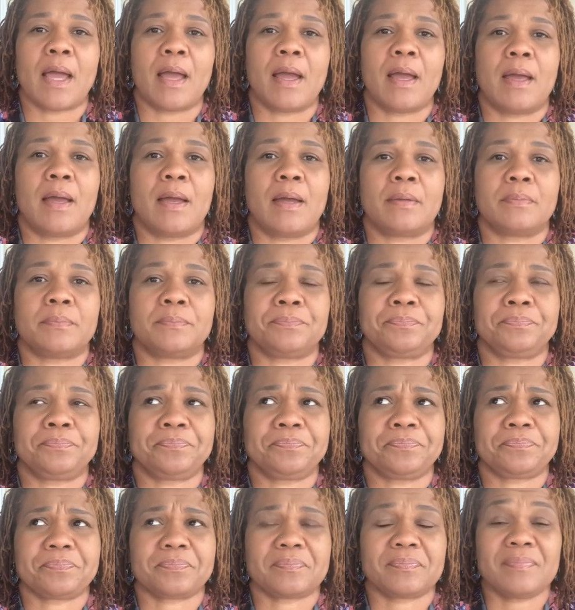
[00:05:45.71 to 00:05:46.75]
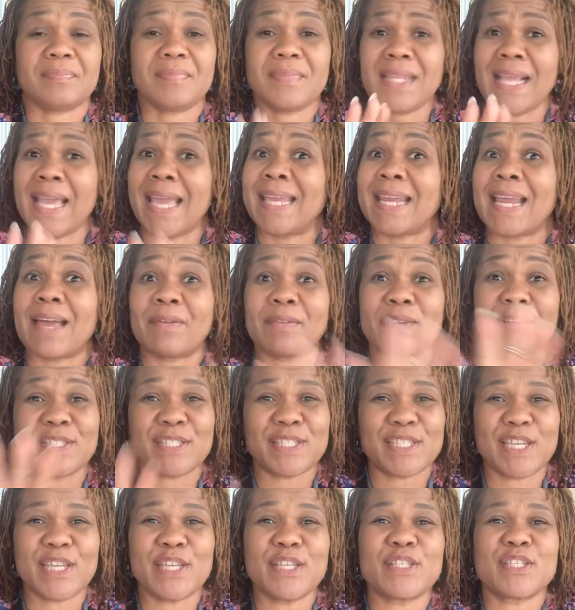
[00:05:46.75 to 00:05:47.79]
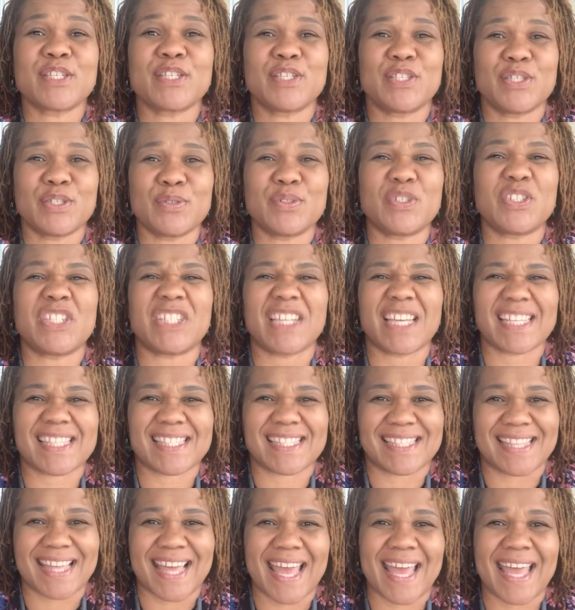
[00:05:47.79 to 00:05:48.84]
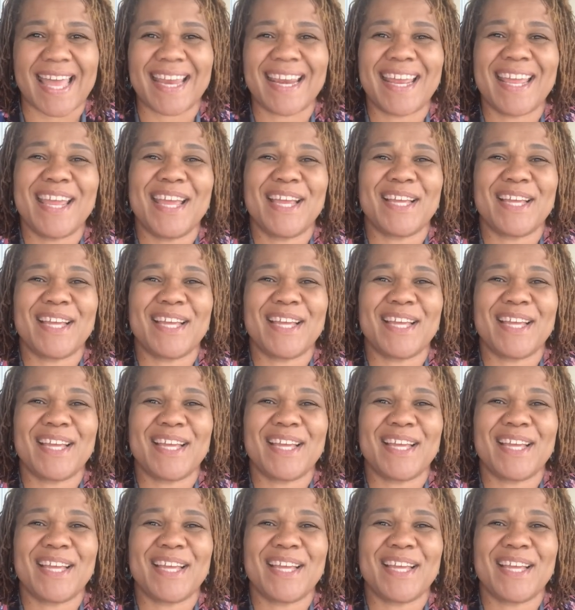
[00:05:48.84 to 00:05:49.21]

Um, and I've continued to do just that.